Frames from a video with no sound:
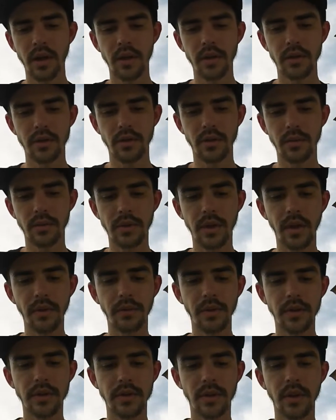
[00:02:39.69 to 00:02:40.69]
So
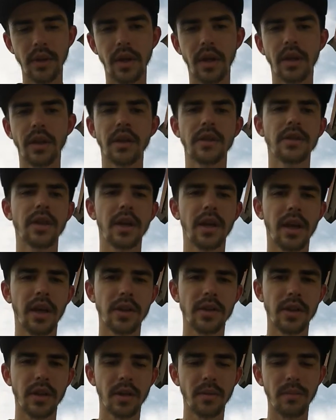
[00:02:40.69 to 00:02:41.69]
definitely something, unless I
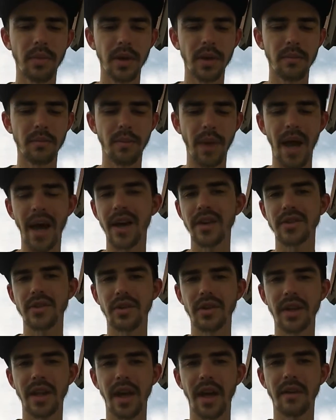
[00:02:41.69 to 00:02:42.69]
catch like a big bass
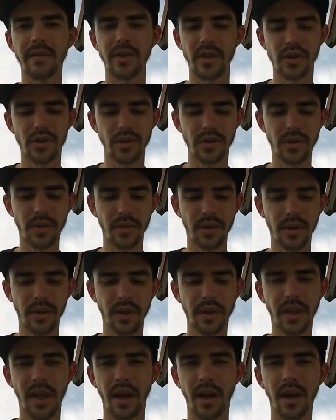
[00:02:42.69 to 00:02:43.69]
or a catfish or something
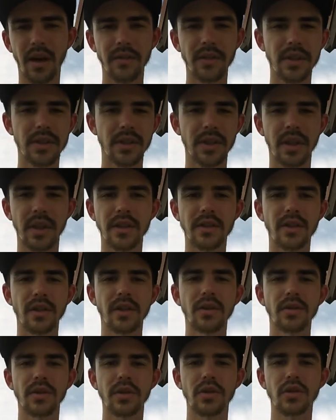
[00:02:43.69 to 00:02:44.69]
like that, obviously that's going
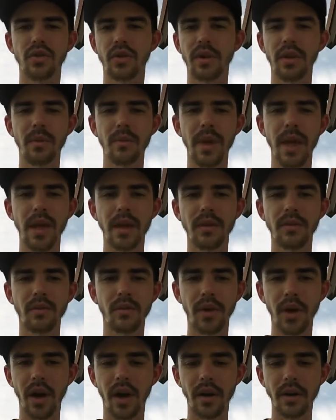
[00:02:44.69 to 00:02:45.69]
to destroy the bait
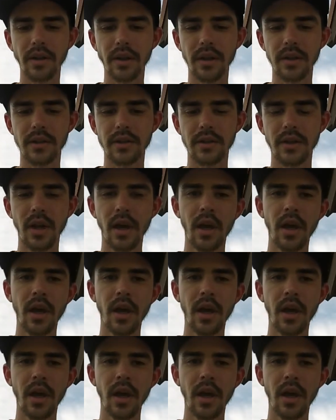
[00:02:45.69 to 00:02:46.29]
regardless.